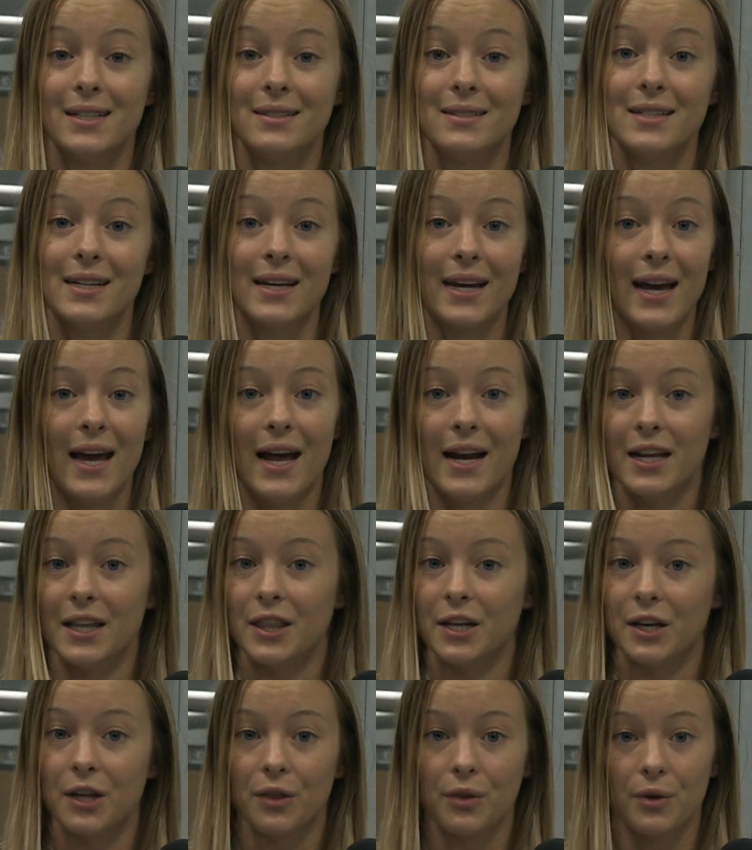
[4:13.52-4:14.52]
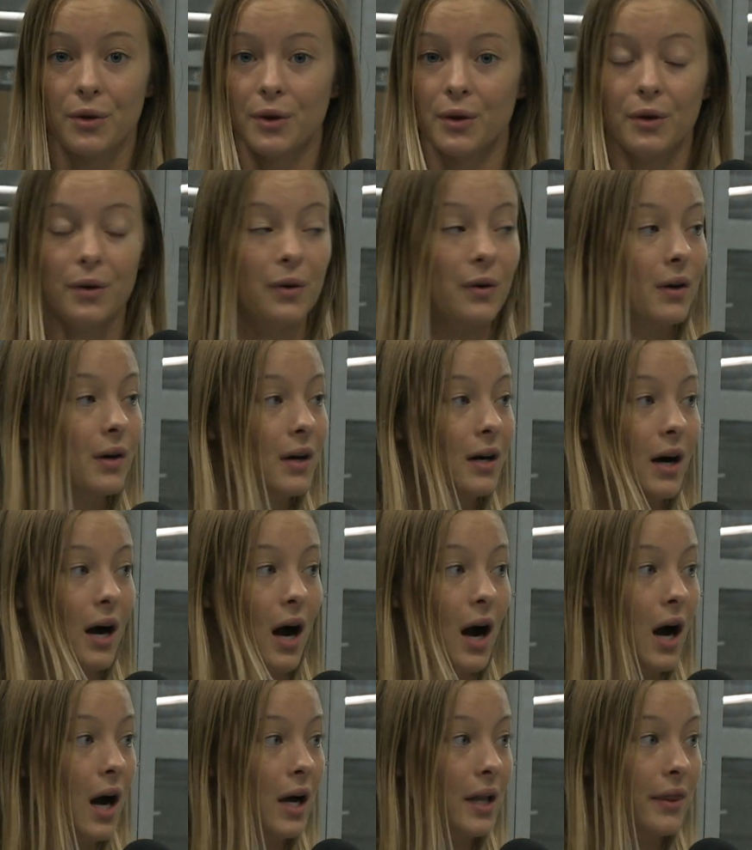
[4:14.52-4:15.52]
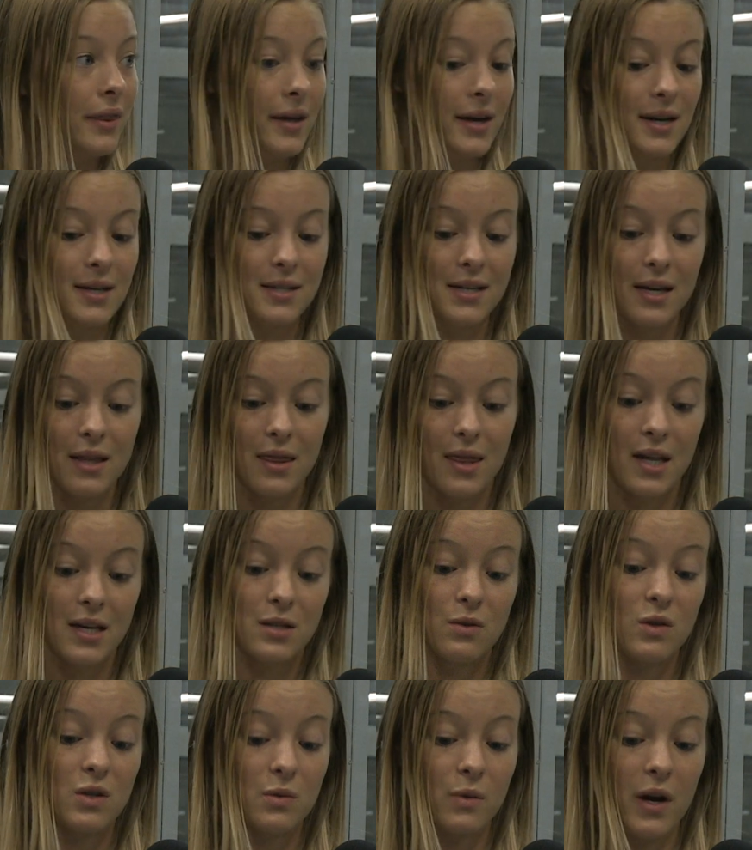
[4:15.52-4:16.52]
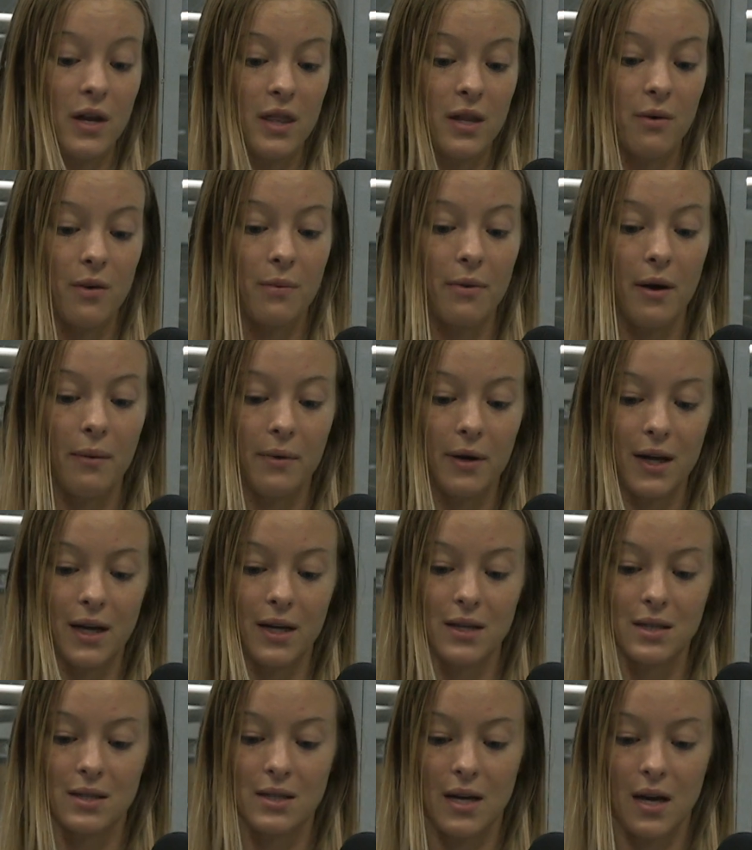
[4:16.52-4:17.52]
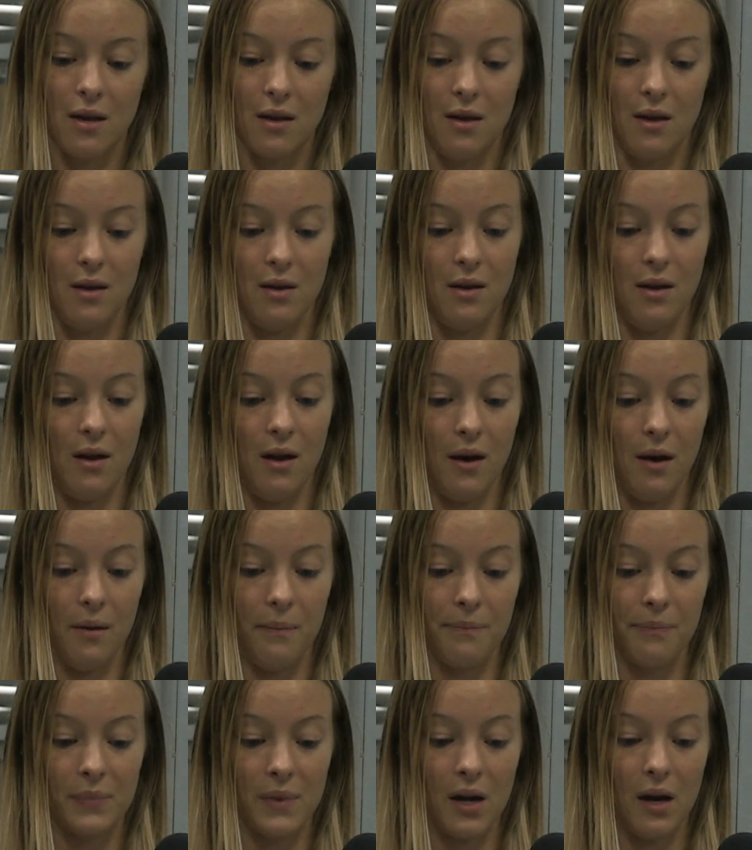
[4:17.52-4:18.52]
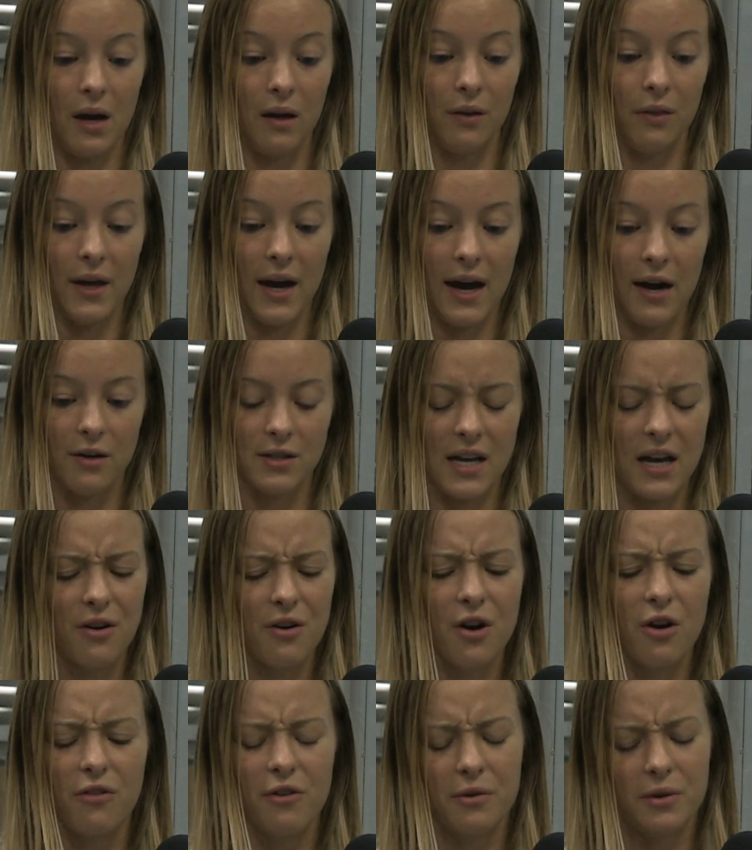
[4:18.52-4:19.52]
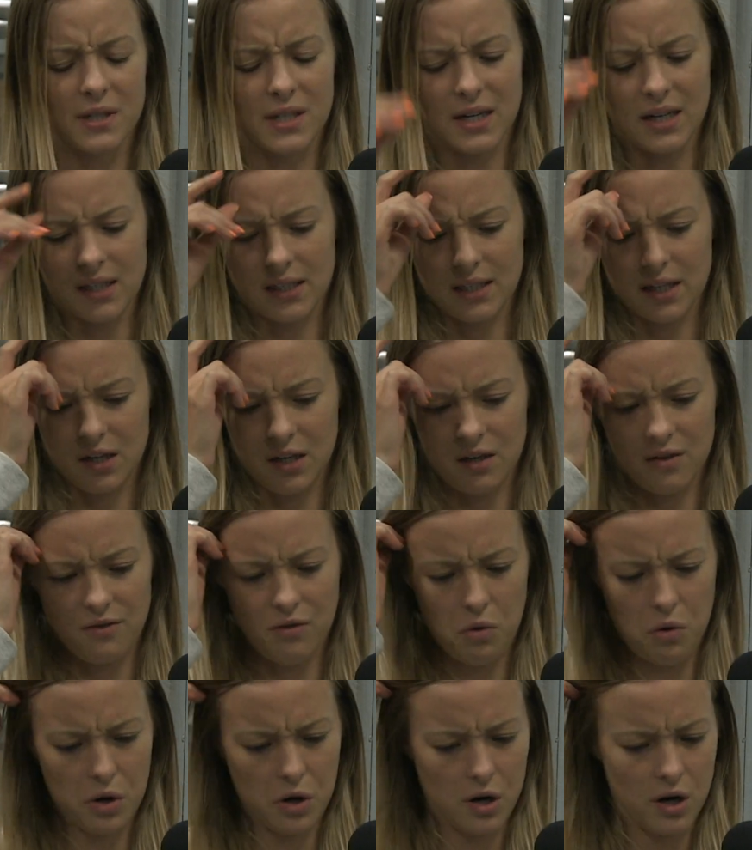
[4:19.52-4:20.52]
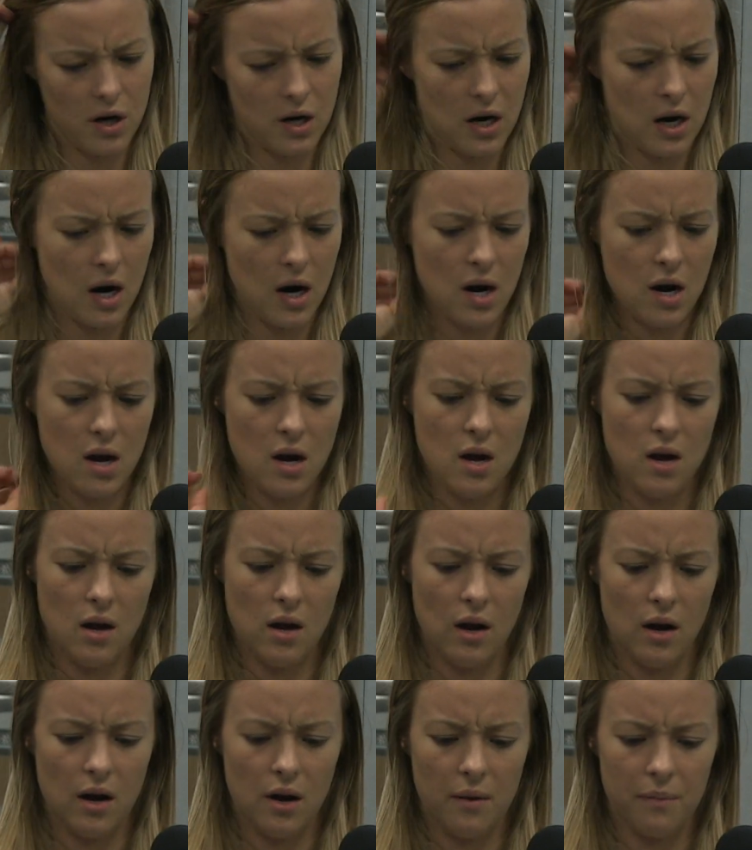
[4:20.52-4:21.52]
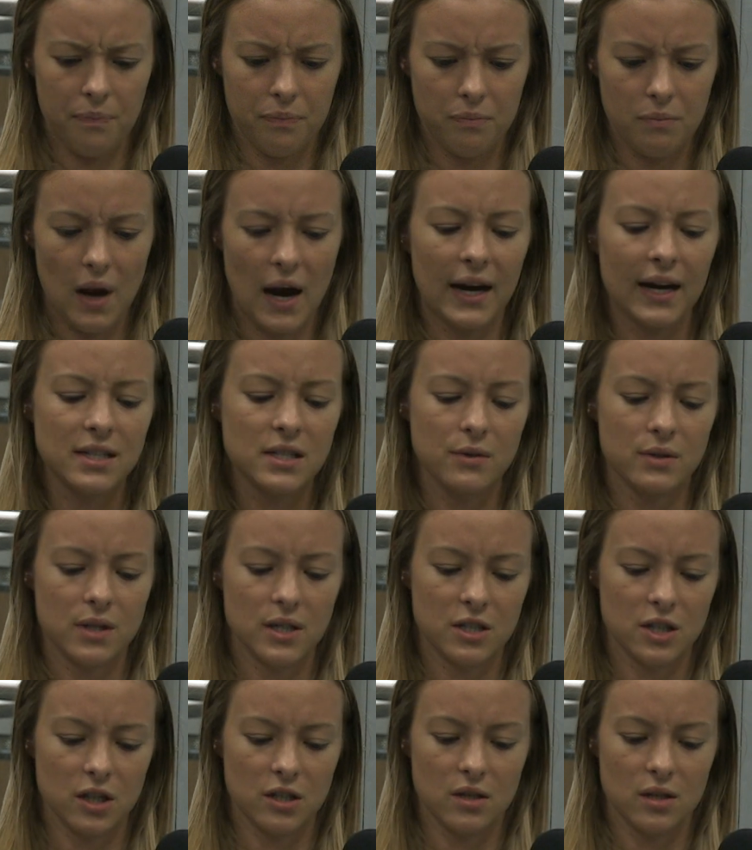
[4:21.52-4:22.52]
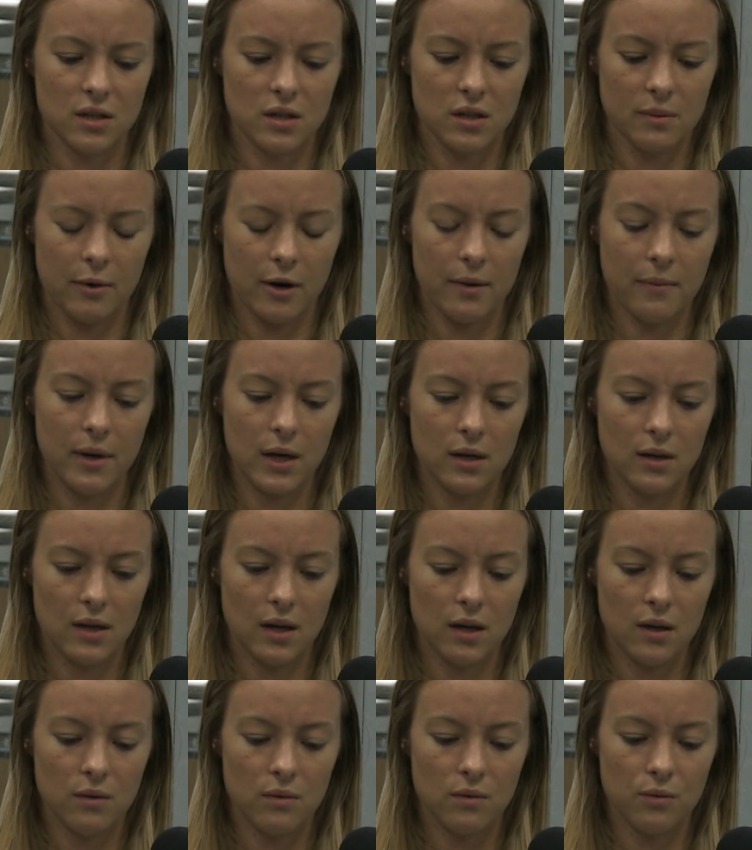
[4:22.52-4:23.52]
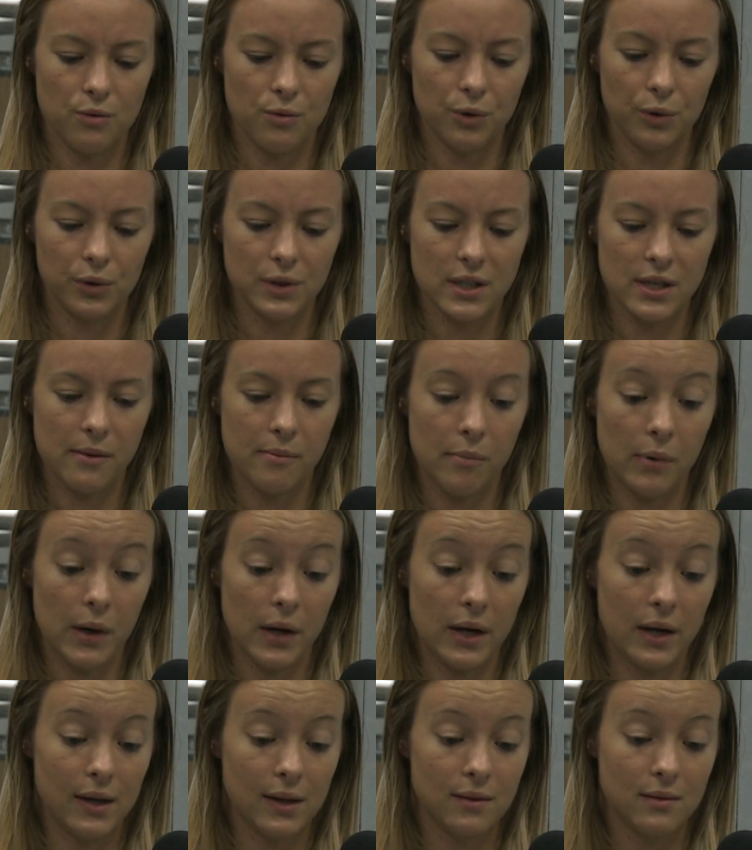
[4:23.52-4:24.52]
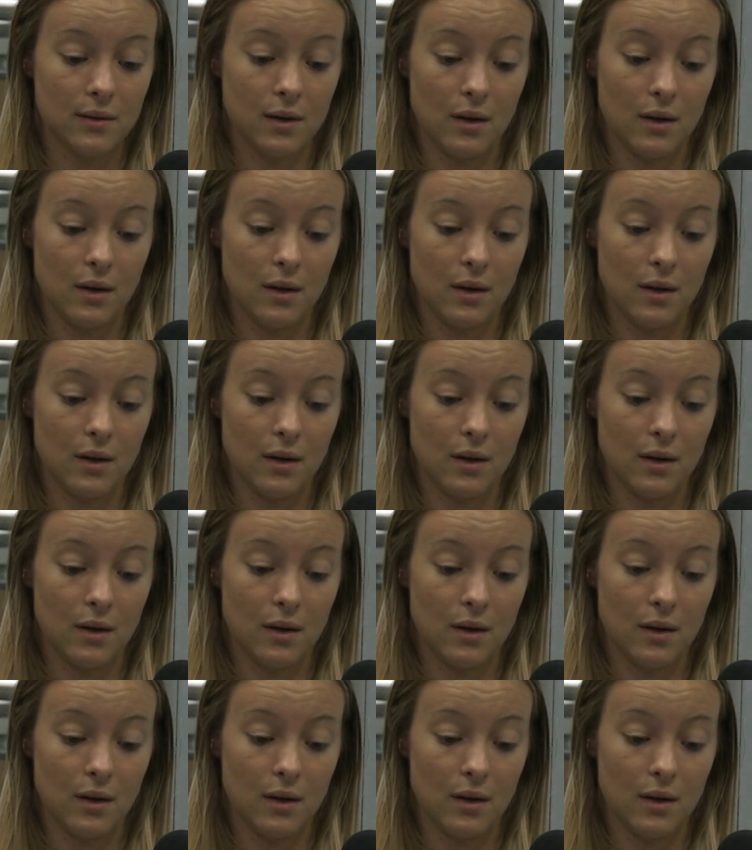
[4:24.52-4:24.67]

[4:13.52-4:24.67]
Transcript: didn't get anything through on this, and this was when the Republicans held the House. I don't know if it was an executive order or not. I guess it was the Justice Department that ruled it, but